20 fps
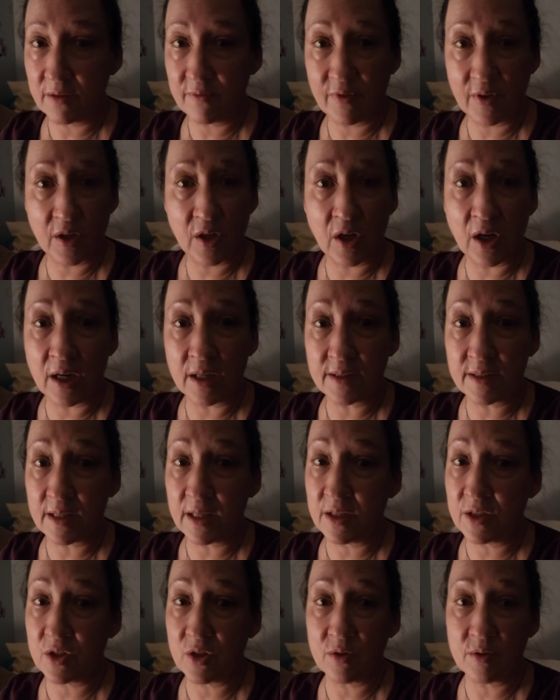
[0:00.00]
for God's
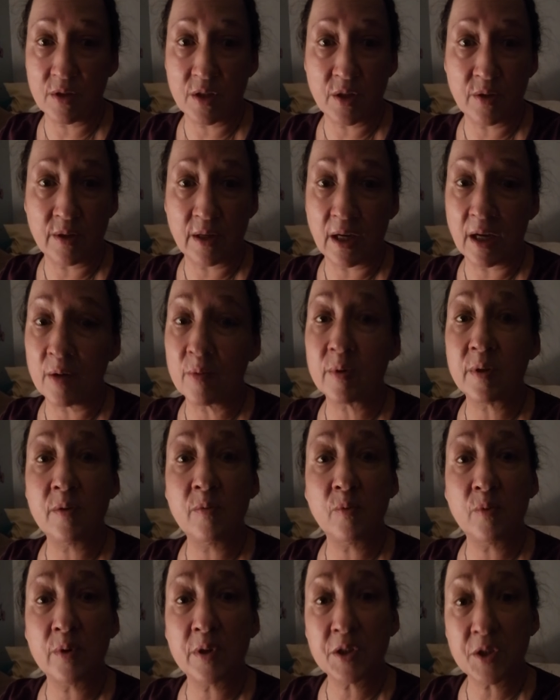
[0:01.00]
sake, don't do it. I
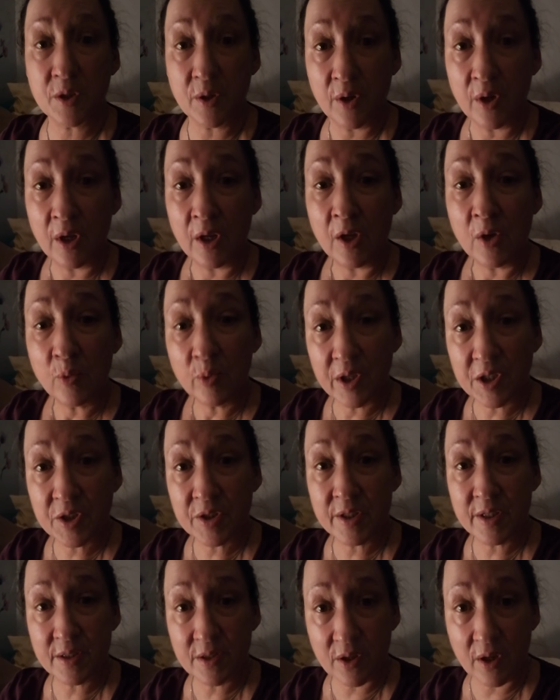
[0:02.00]
wouldn't wish
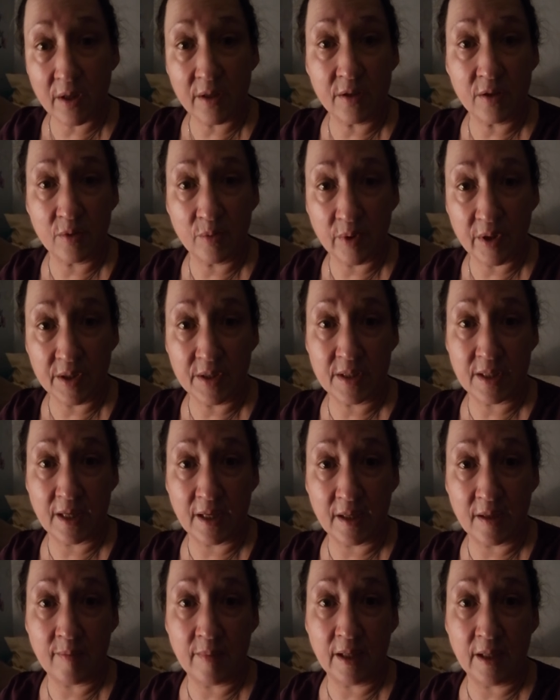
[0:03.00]
wish this on their worst
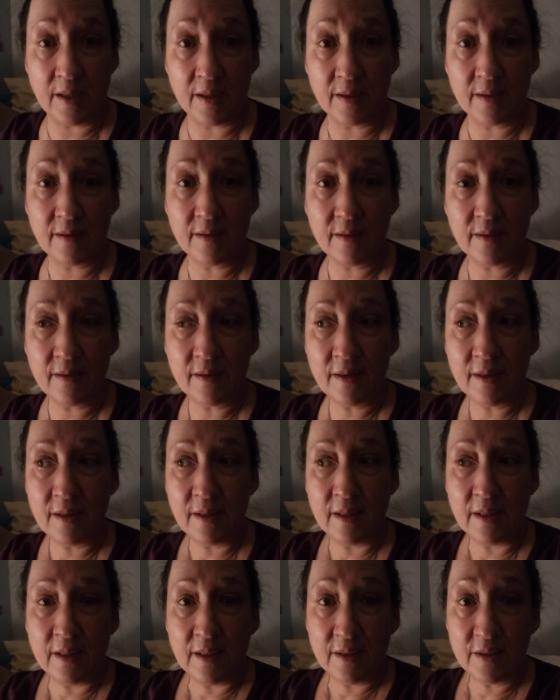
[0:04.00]
enemy.
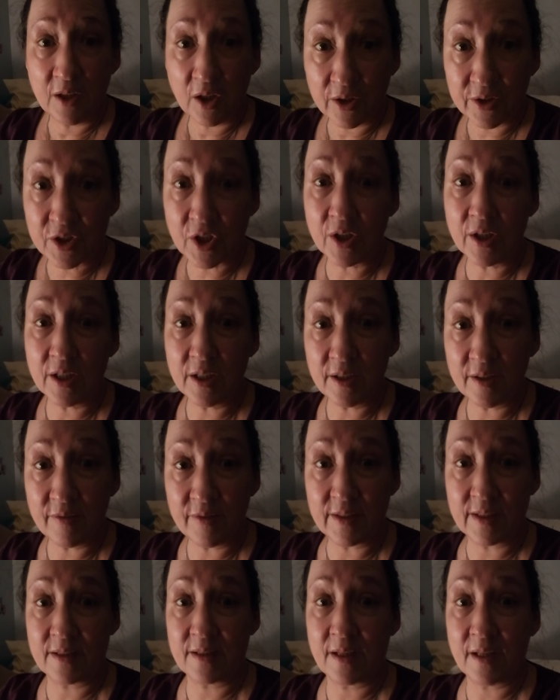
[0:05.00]
The alternative
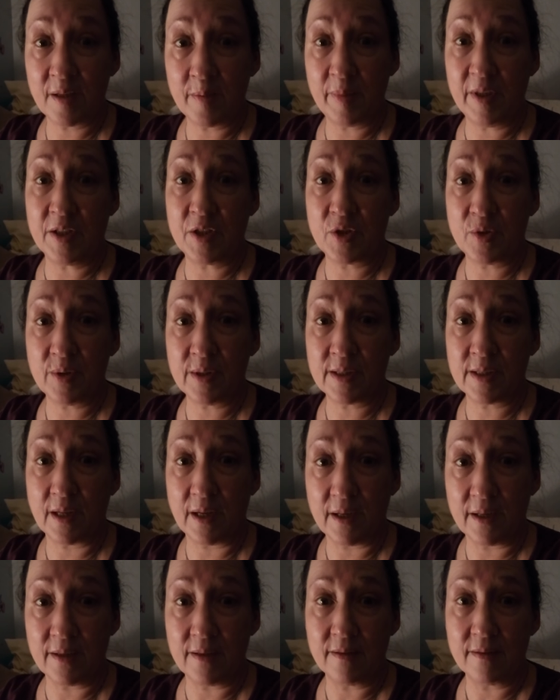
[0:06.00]
is going to be
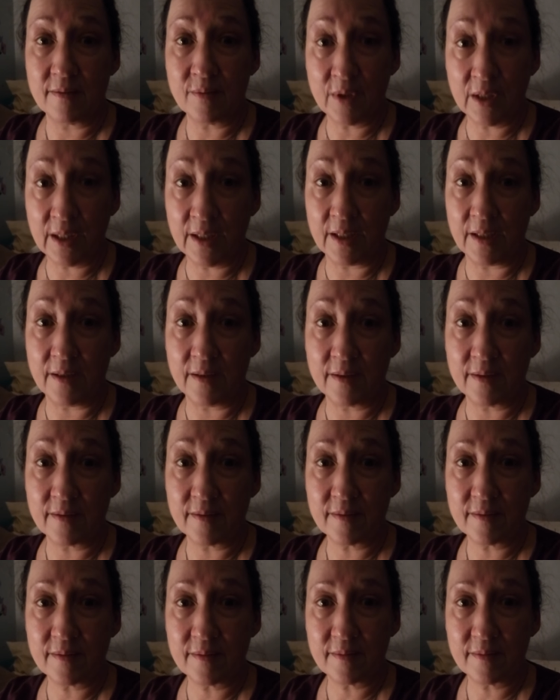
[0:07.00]
suicide, really.
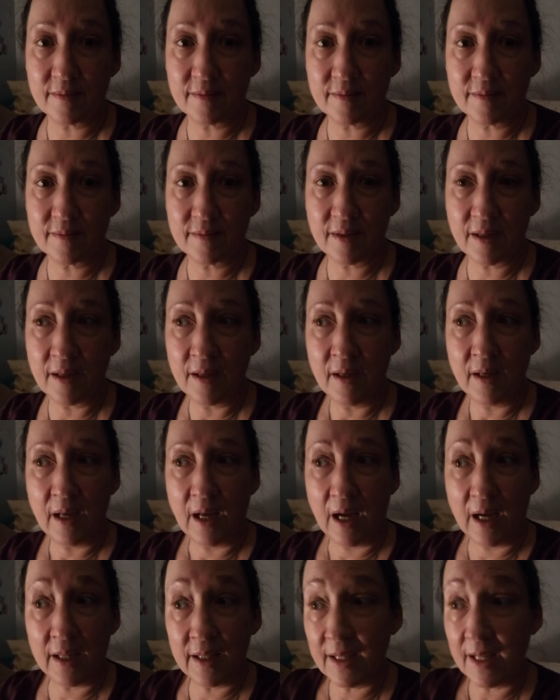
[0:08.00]

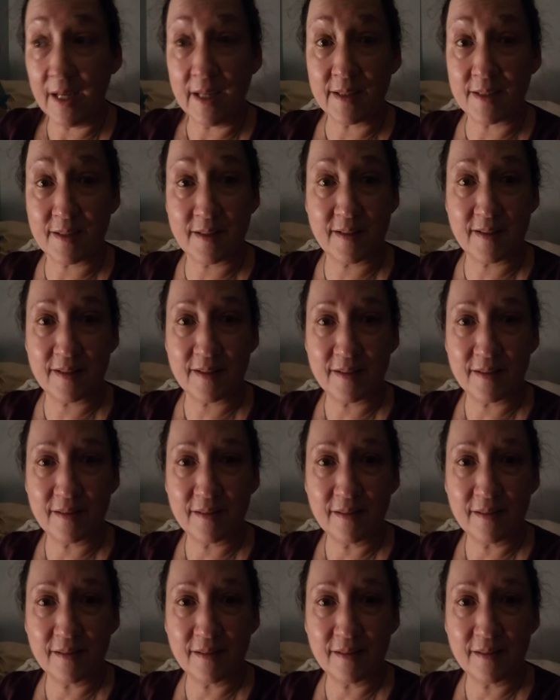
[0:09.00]
Unless